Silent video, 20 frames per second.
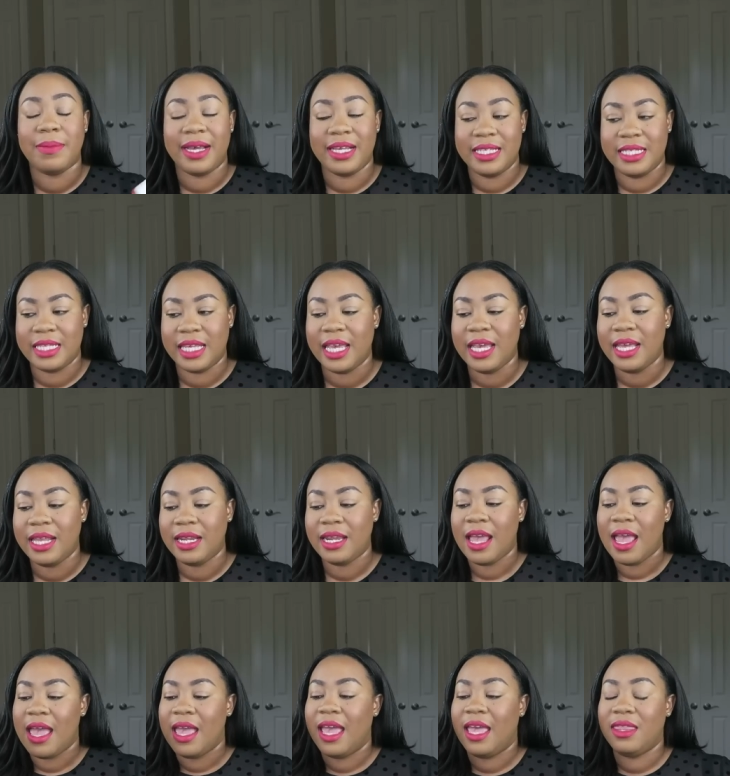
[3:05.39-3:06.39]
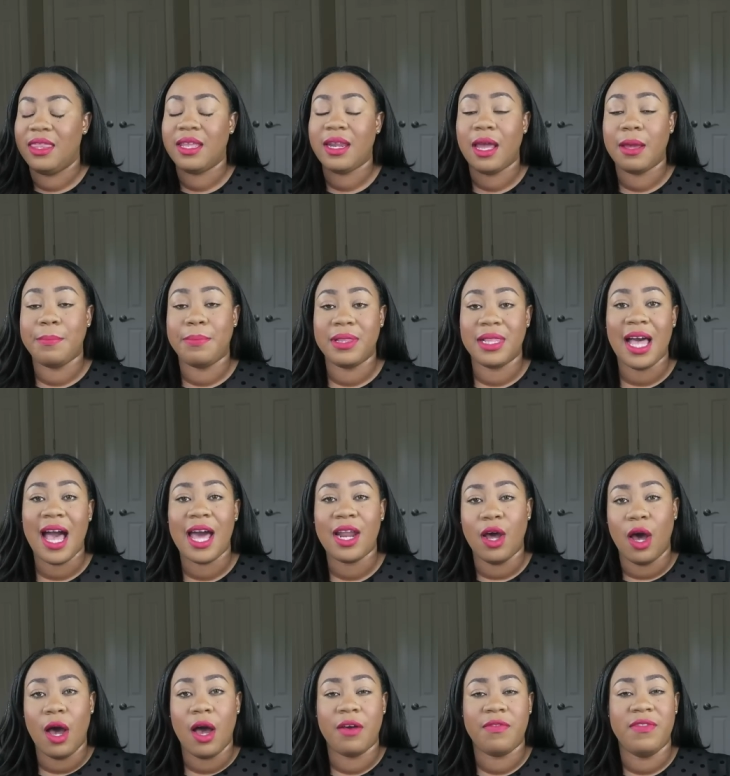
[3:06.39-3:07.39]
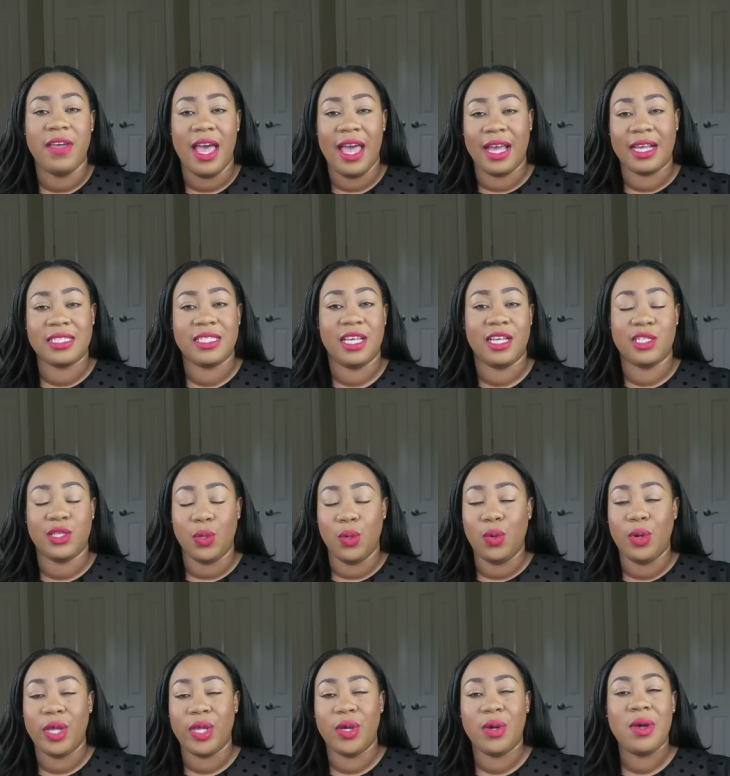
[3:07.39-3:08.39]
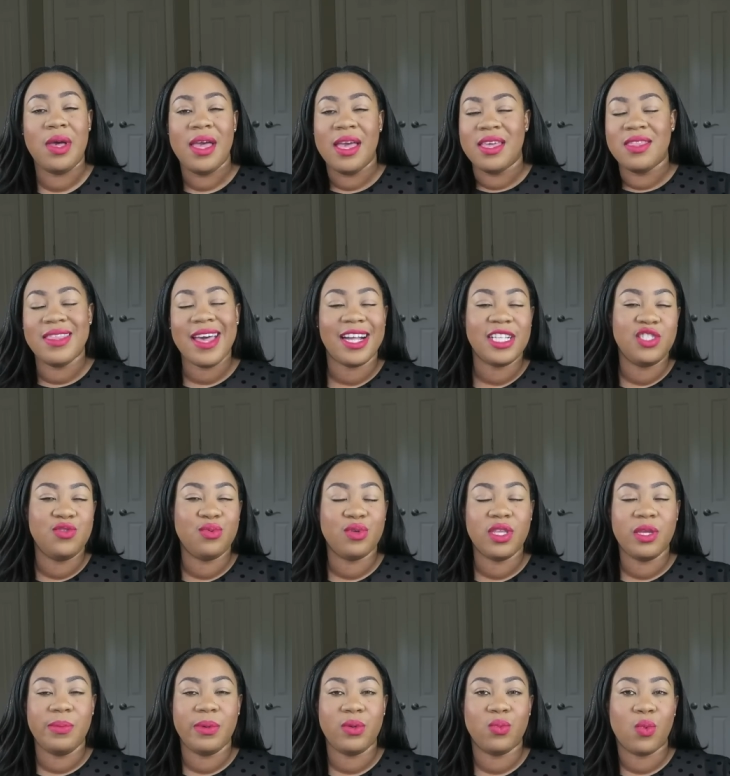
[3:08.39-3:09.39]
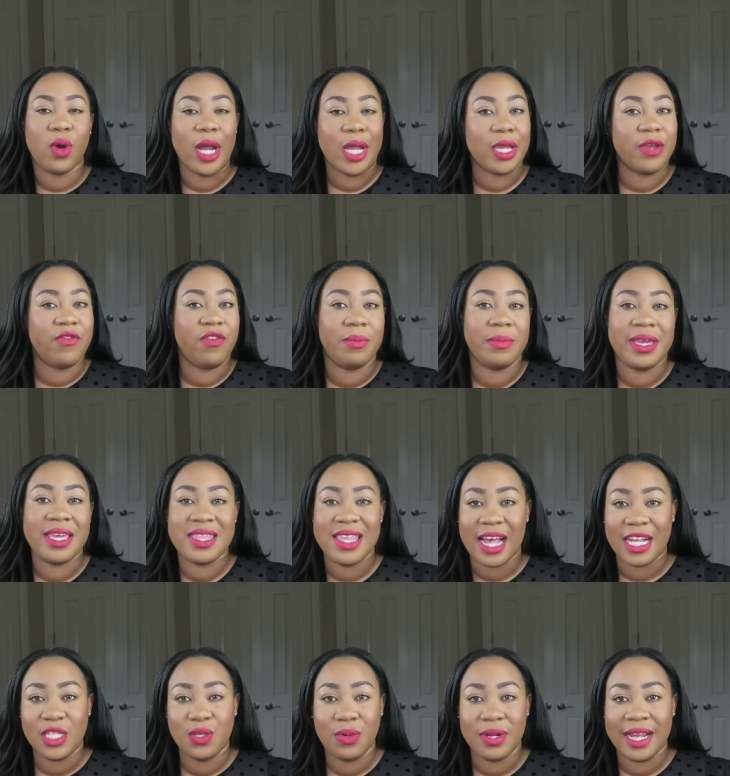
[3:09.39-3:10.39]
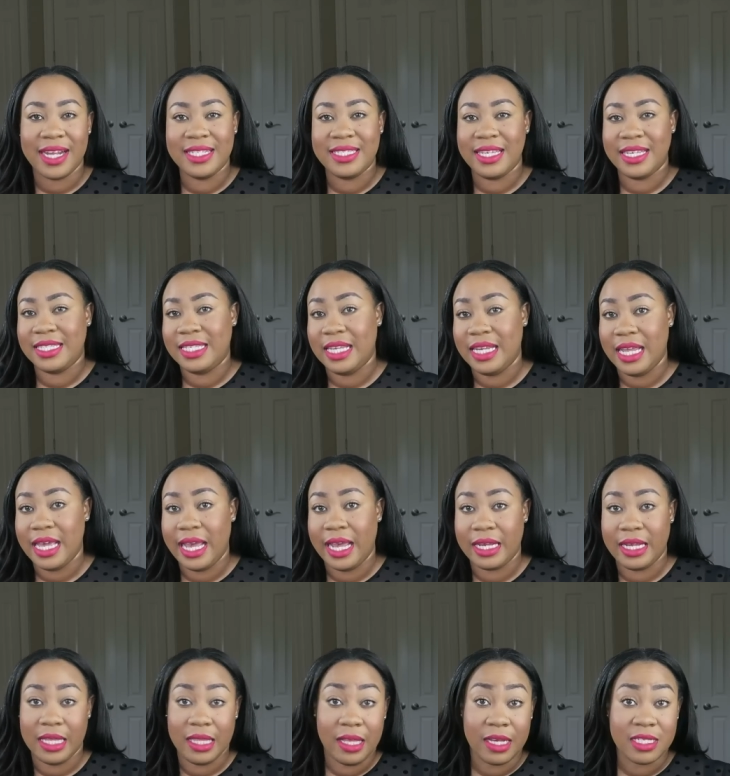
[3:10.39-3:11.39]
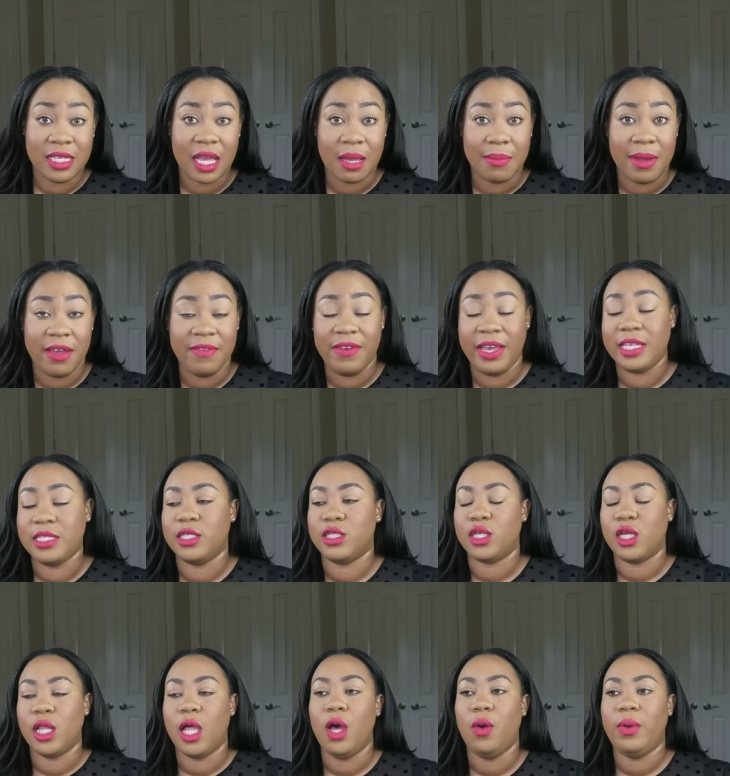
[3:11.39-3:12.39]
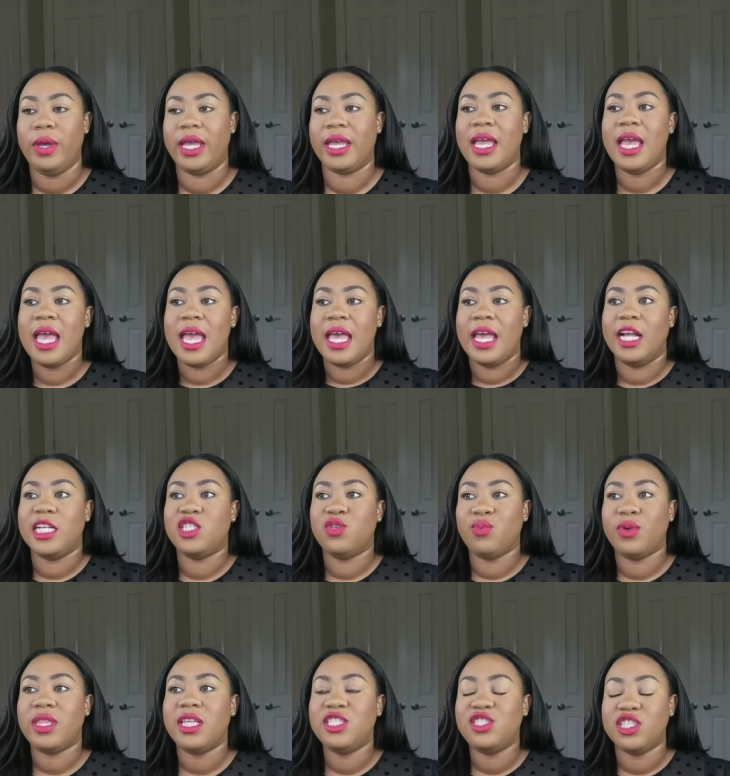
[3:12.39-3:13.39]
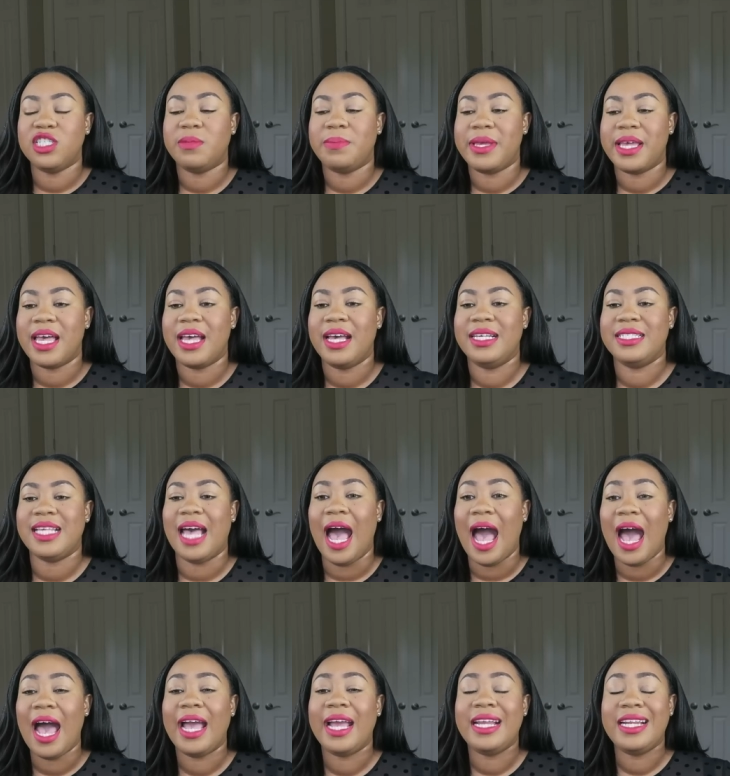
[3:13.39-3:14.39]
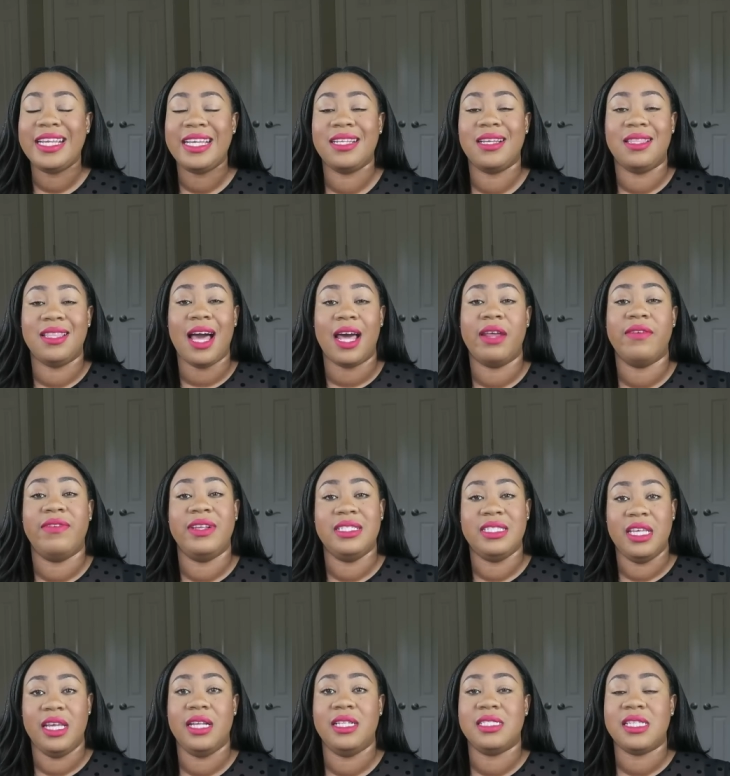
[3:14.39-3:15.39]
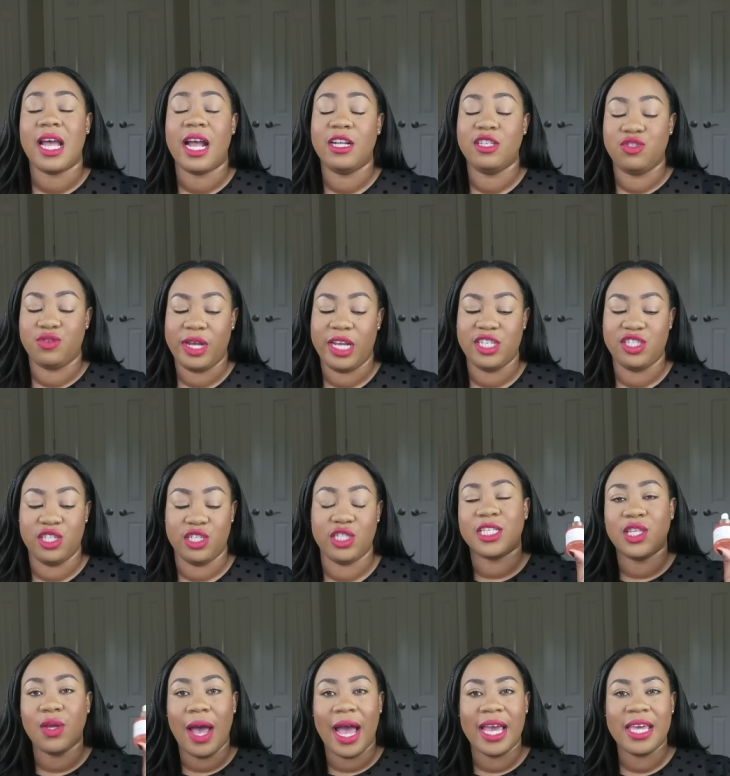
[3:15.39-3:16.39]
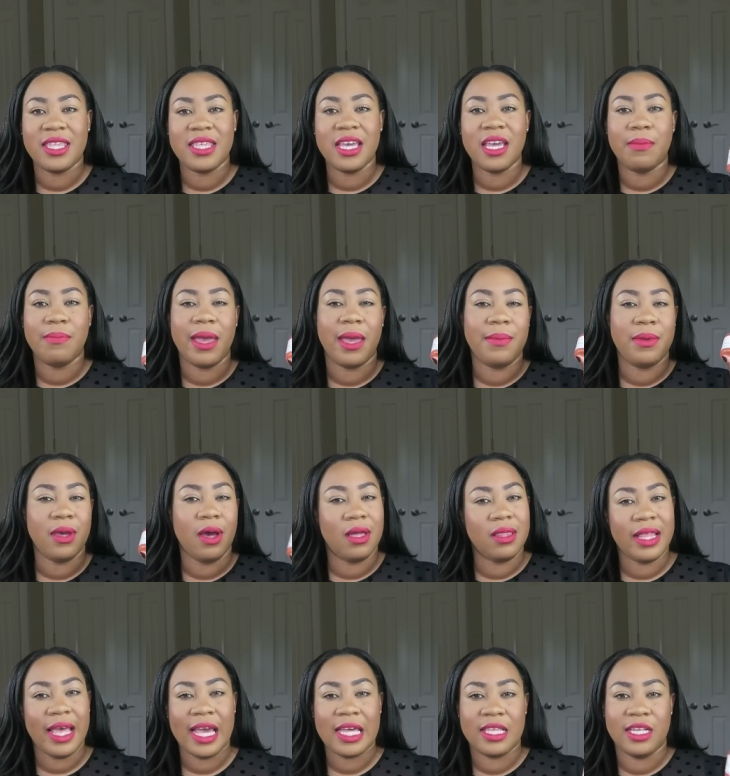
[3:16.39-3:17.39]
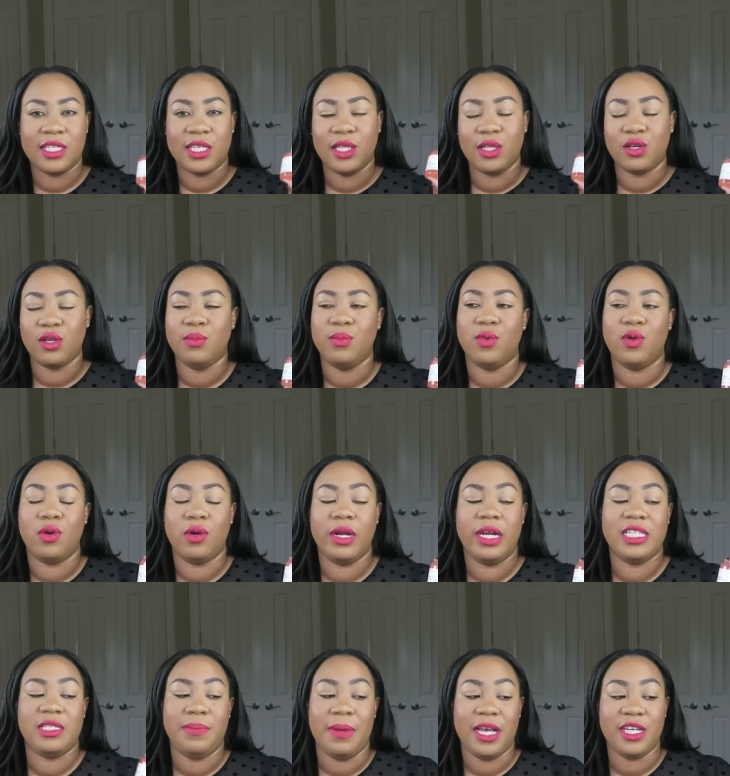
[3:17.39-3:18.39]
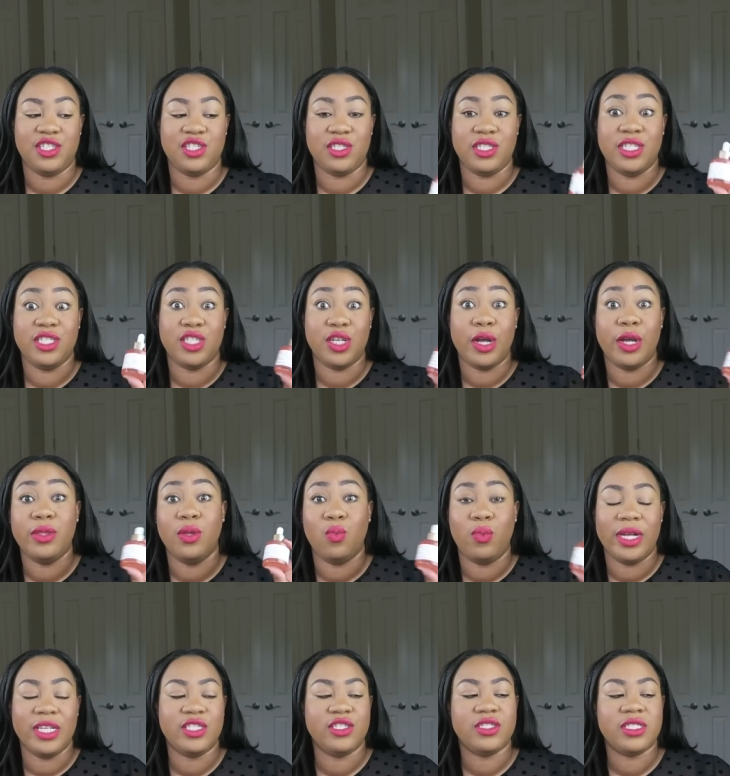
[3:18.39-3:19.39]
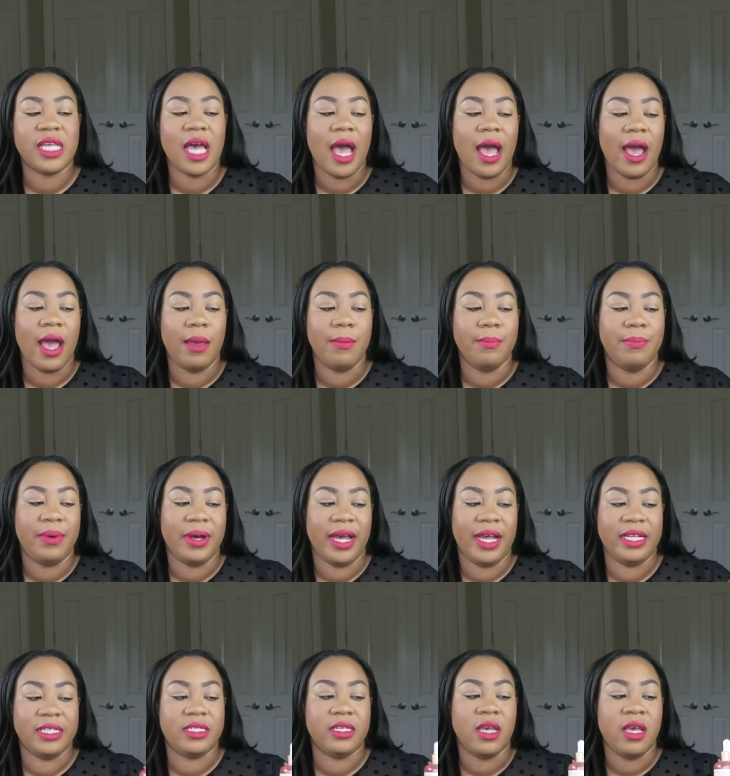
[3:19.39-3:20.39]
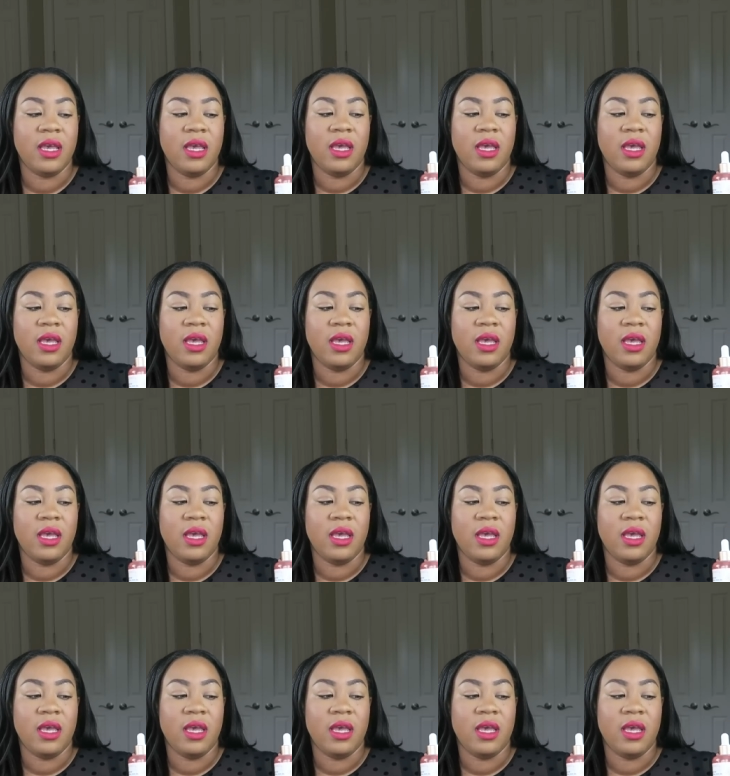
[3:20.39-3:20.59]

my skin and then I blot off the excess oil. That's really been working for me. That's what I did today and it looks like my face is glowing. It's really just because I need a lot of intense hydration. So I think maybe I'll like this a little more, especially during the winter time, but